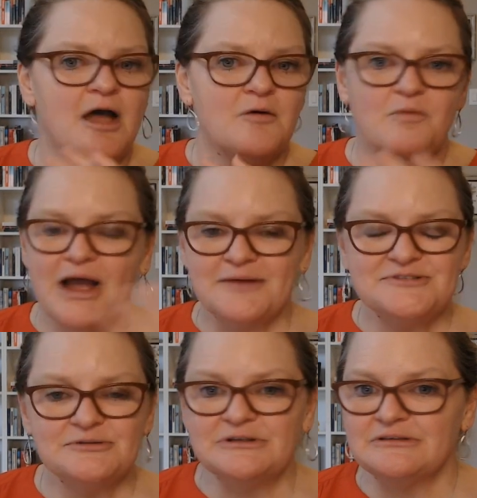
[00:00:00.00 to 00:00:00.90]

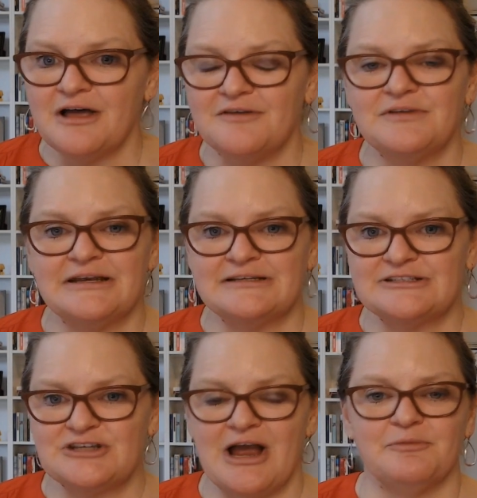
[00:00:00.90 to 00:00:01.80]
Absolutely love getting to
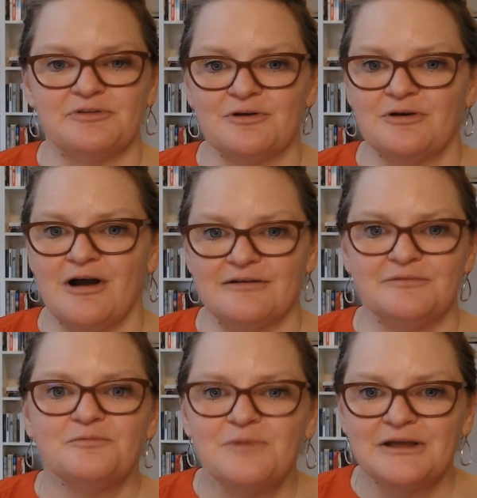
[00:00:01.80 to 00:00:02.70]
chat with her on a
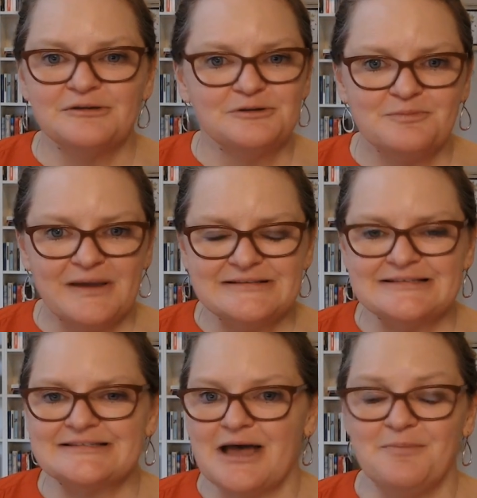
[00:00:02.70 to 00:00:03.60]
regular basis
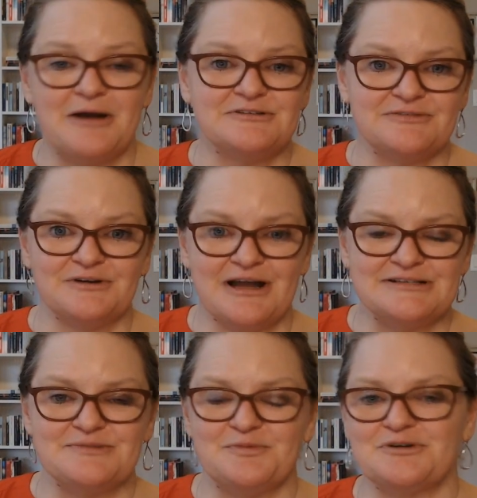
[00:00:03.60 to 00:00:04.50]
about different kinds
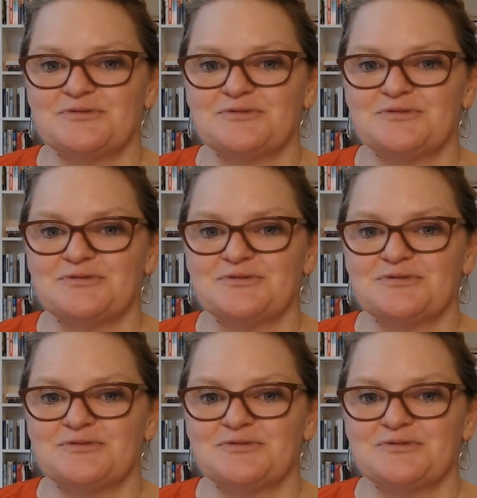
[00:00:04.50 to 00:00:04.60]
of books.